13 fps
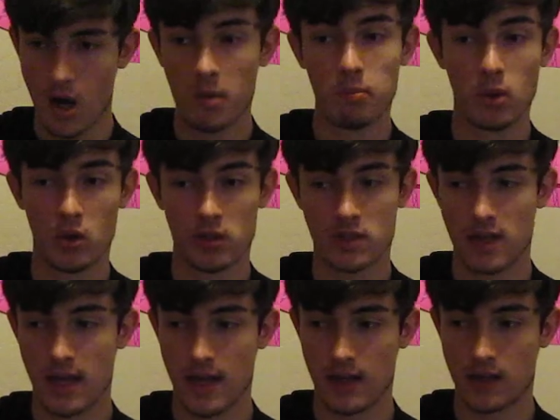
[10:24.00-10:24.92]
Bull
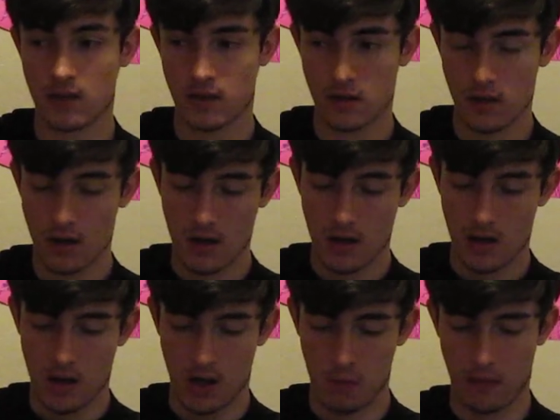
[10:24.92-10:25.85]
snakes,
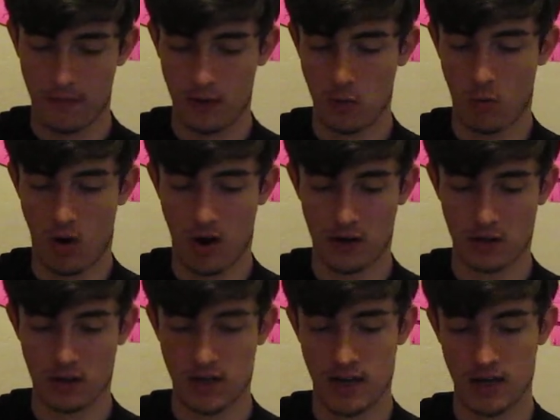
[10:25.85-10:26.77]
a few water
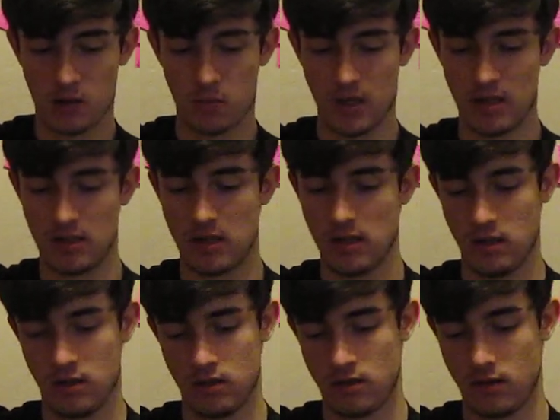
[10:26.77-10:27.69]
snake
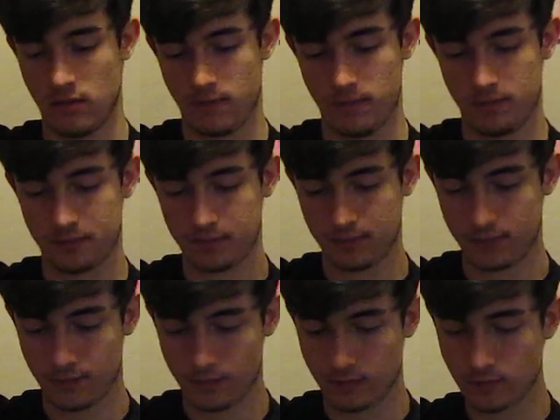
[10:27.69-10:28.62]
species.
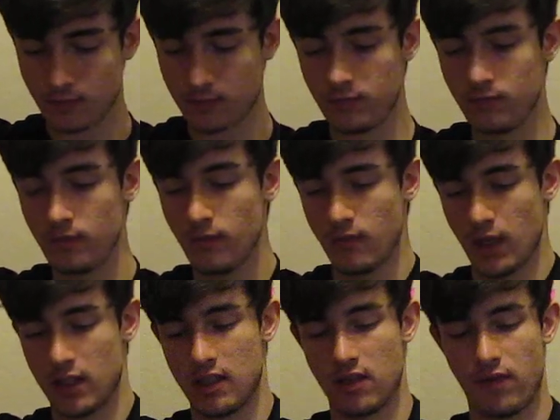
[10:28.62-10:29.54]
And
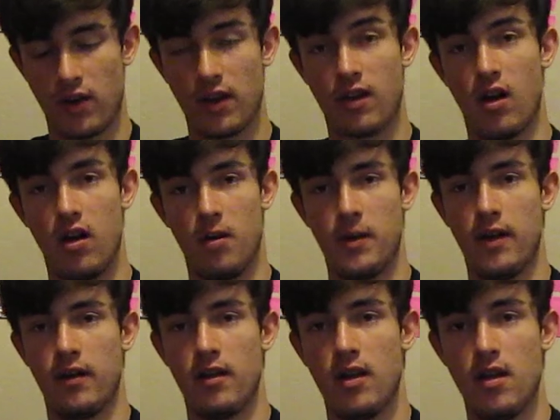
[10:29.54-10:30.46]
this is a very
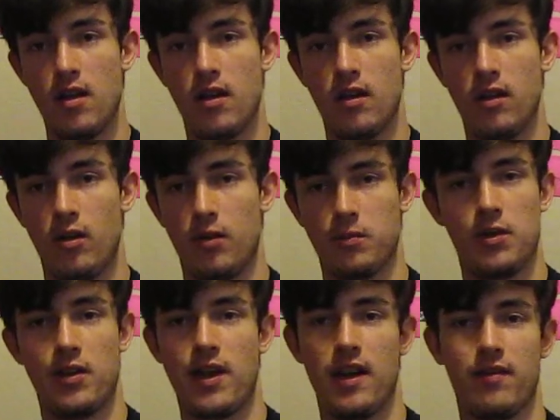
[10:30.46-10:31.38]
common, oh,
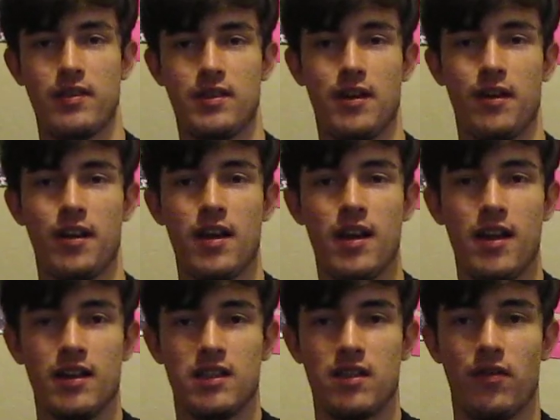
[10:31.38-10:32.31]
you can't even see her.
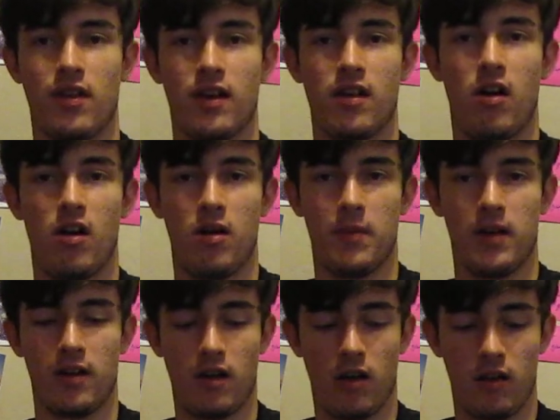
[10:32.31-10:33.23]
This is a very
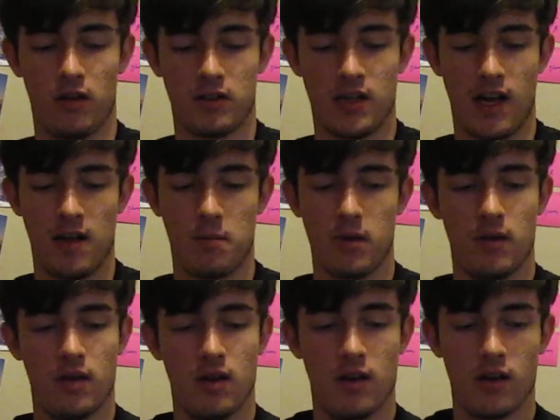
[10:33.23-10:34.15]
common color type,
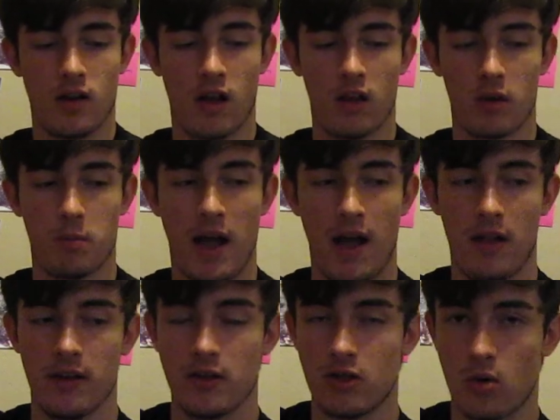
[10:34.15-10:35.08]
color
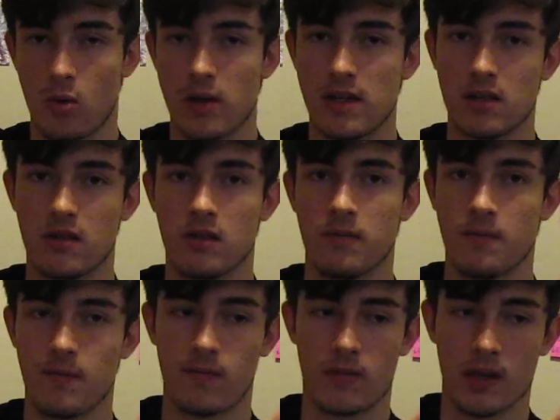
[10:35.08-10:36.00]
palette choice,
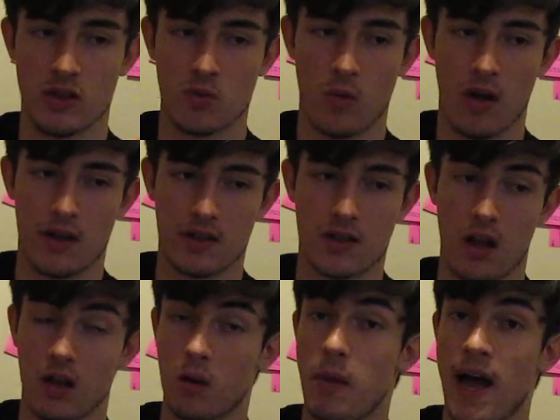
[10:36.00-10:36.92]
as well as
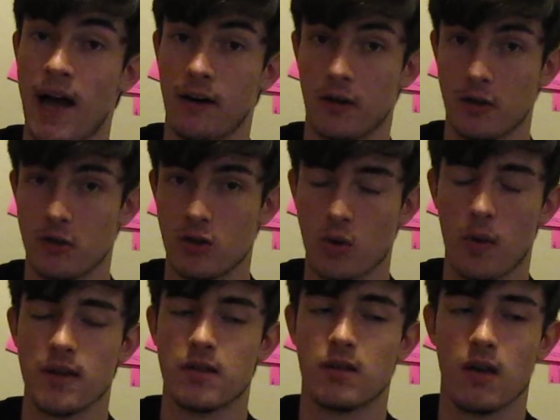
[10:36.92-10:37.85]
color pattern
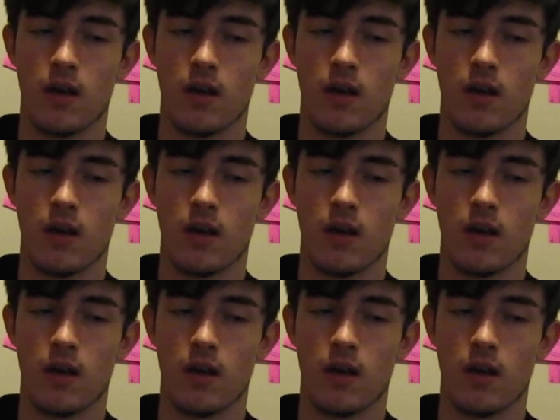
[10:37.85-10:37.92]
choice.